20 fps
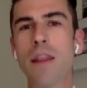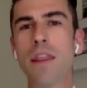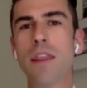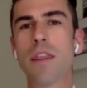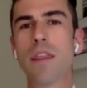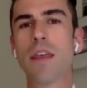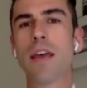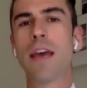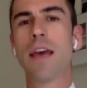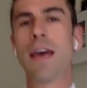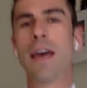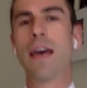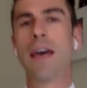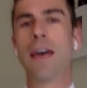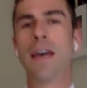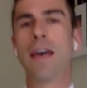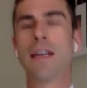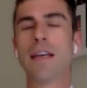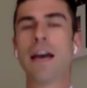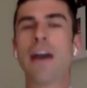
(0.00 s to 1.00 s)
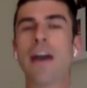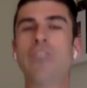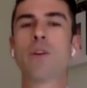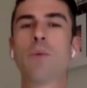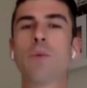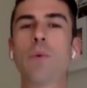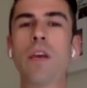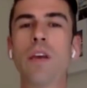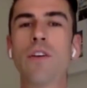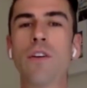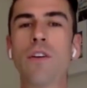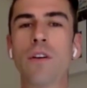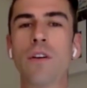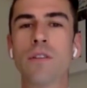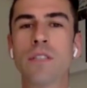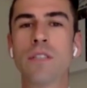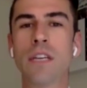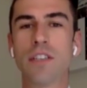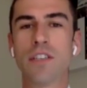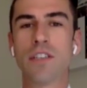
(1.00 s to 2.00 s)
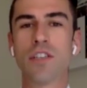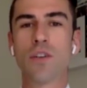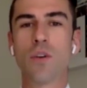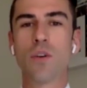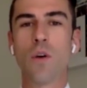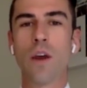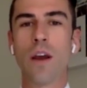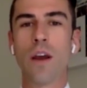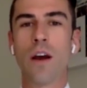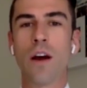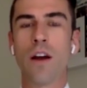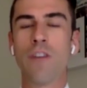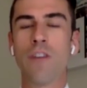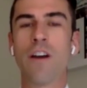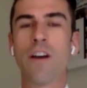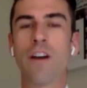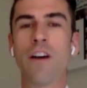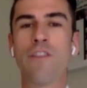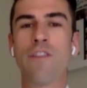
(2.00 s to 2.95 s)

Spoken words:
And after we did a story on a